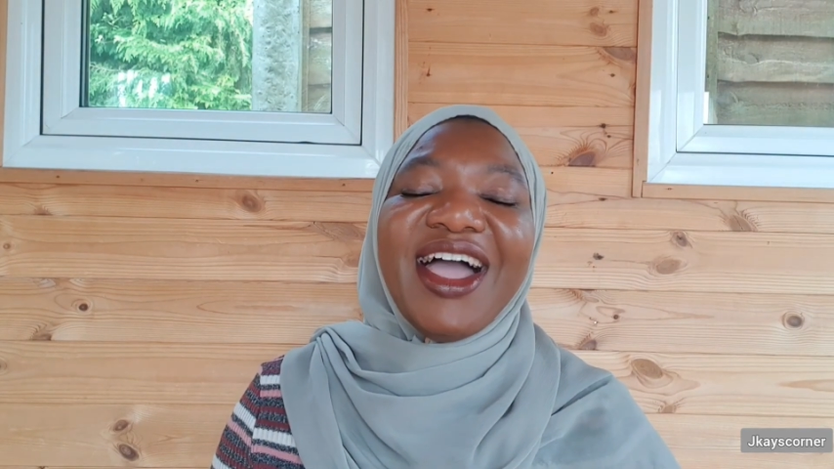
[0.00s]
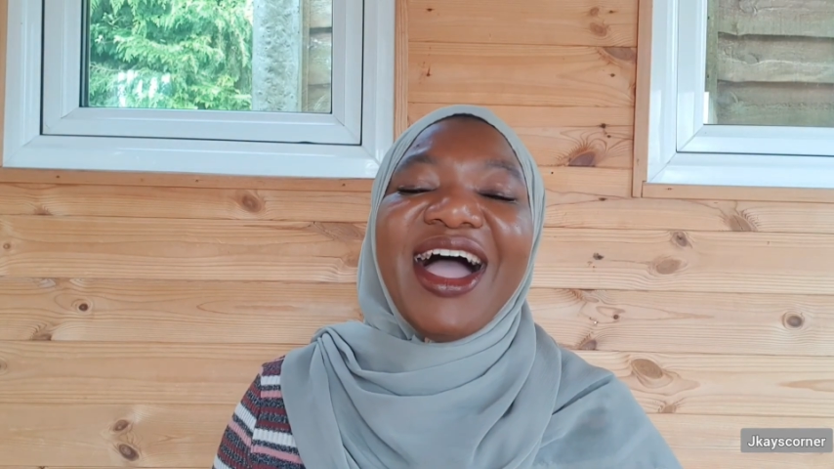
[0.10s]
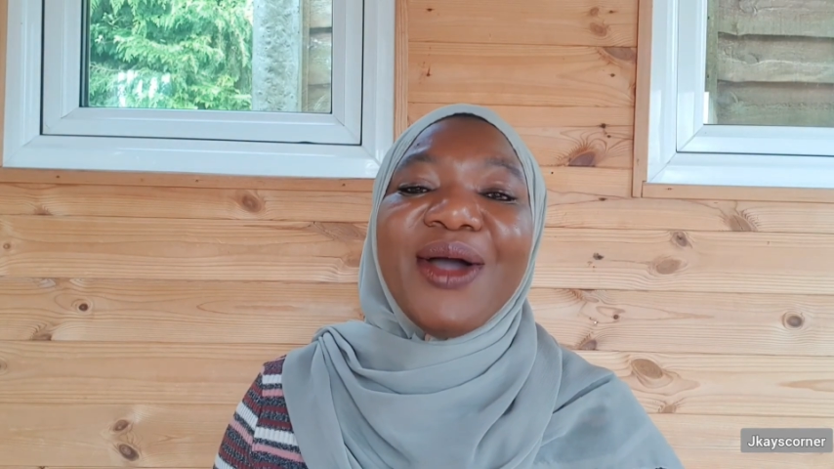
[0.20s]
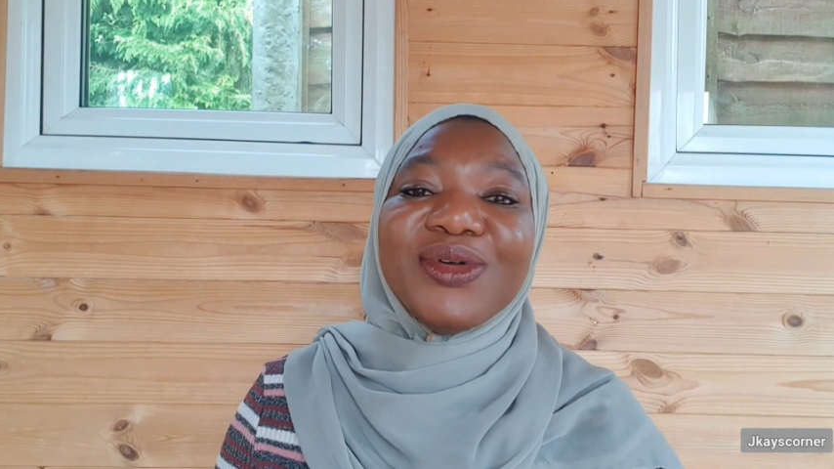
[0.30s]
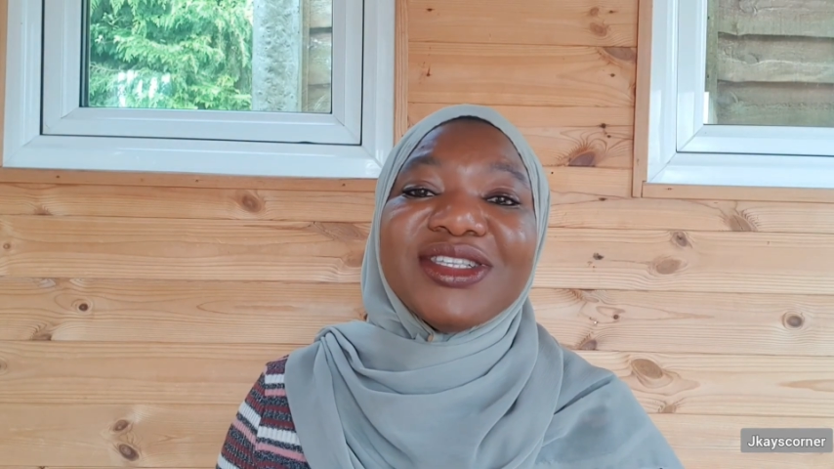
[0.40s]

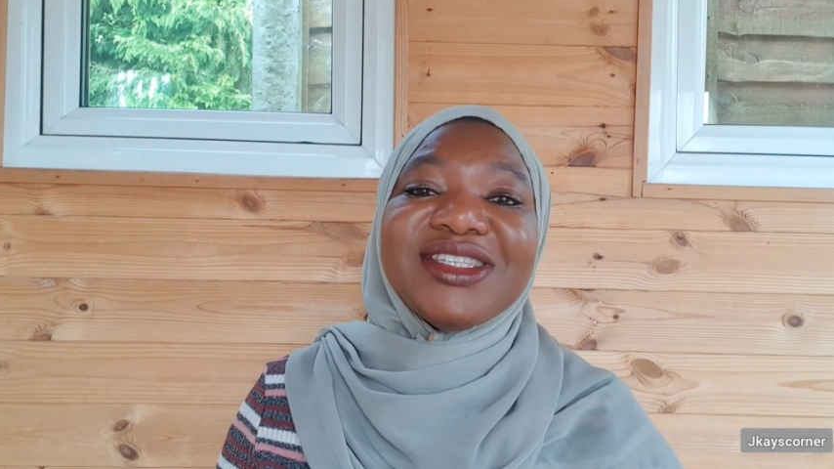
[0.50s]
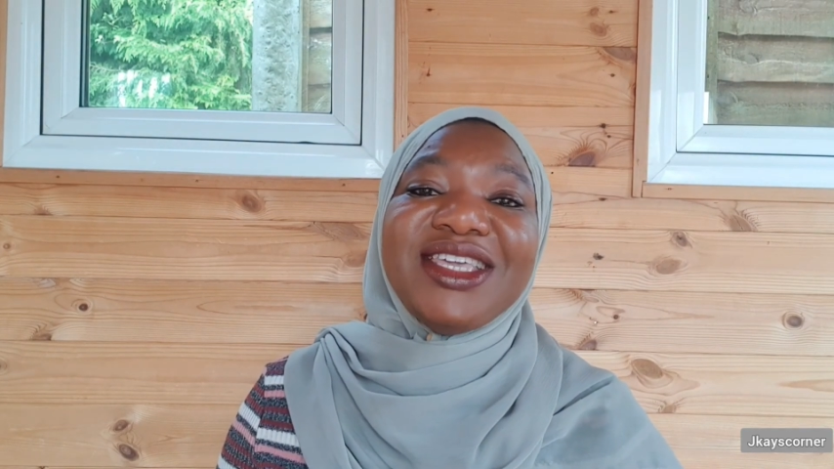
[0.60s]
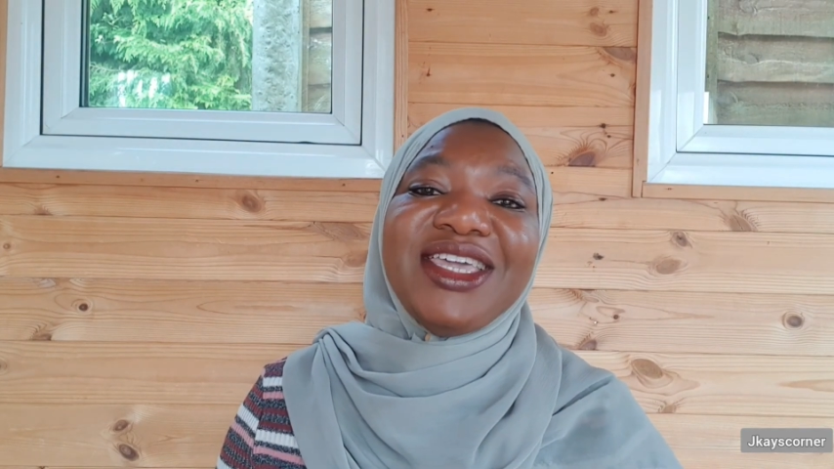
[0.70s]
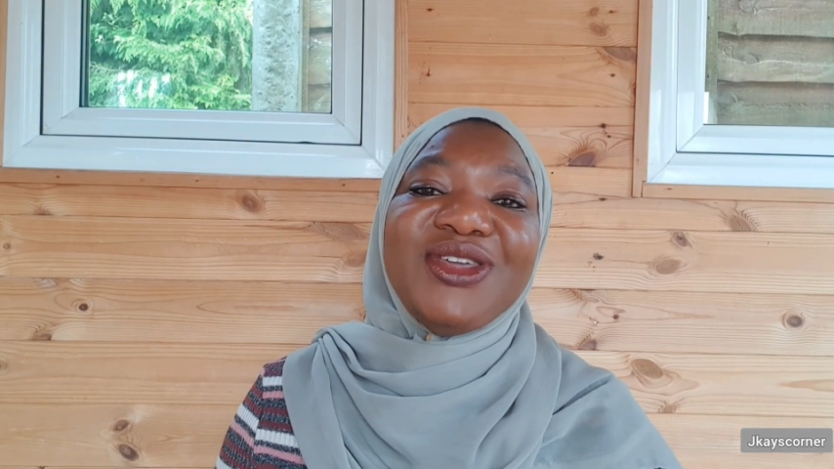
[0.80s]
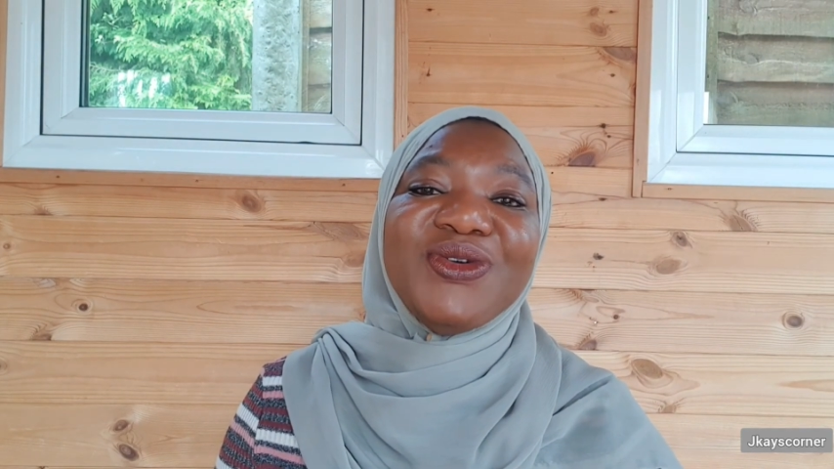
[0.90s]
I will see
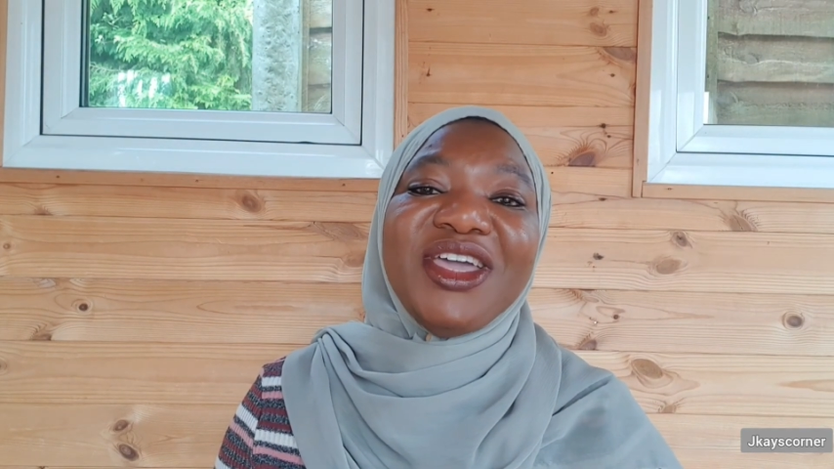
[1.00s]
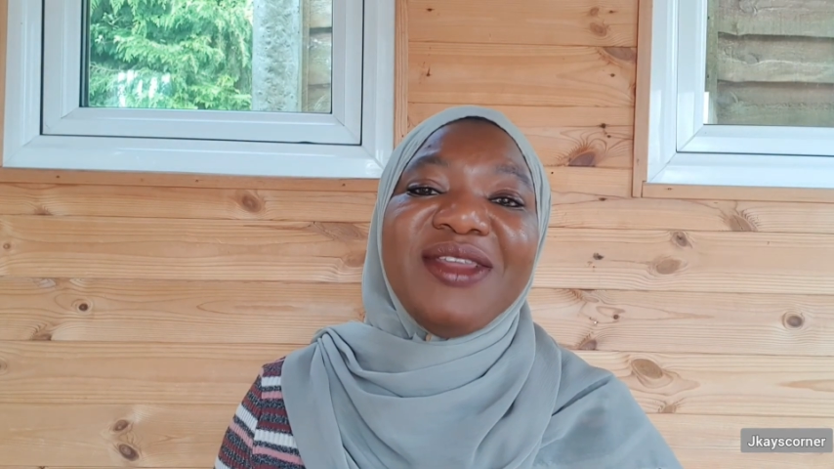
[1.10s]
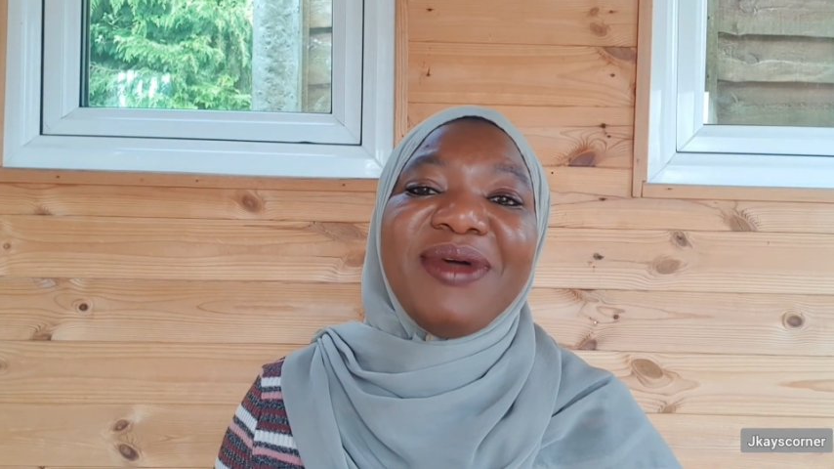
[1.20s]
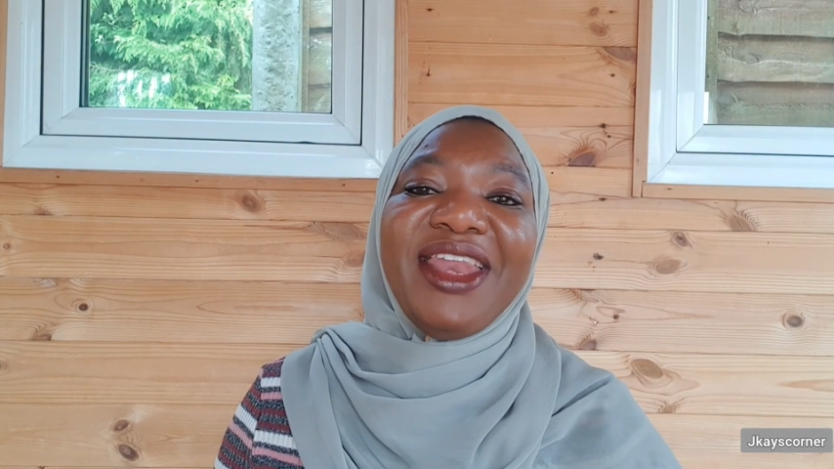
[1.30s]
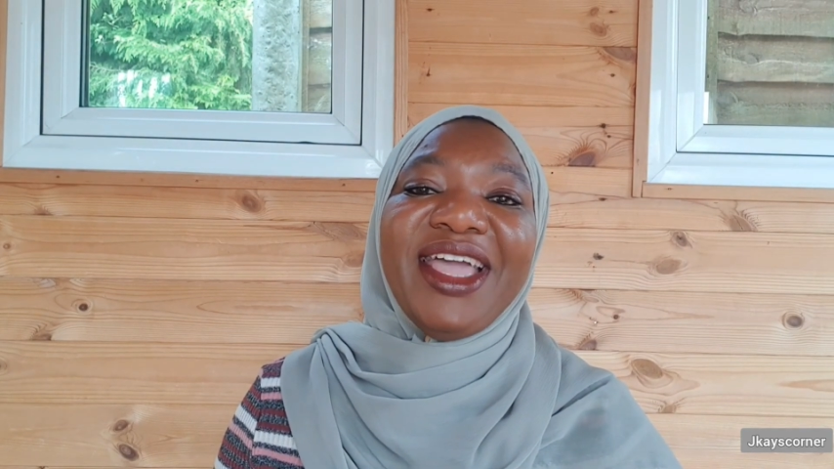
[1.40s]
you in
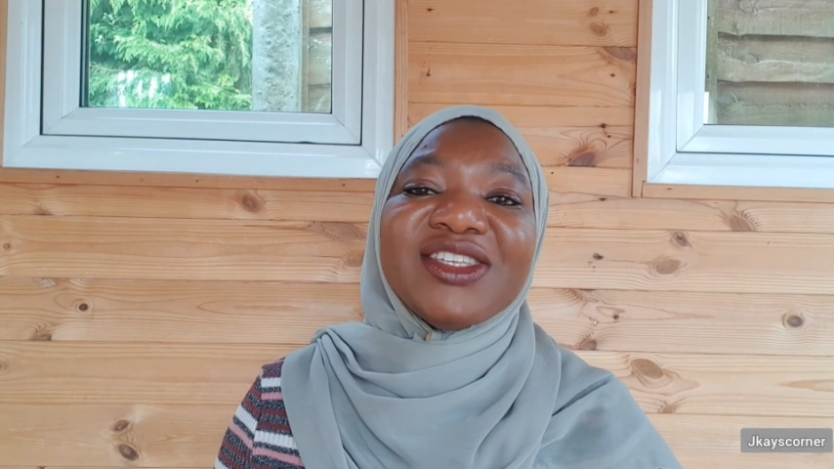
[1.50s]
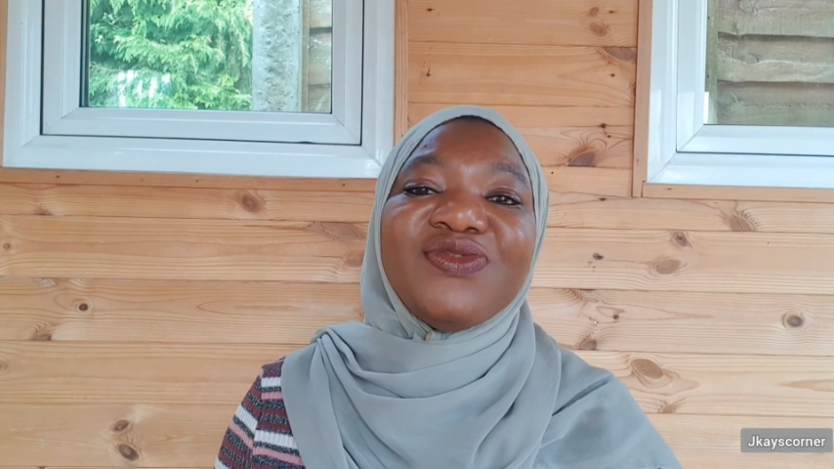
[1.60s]
my next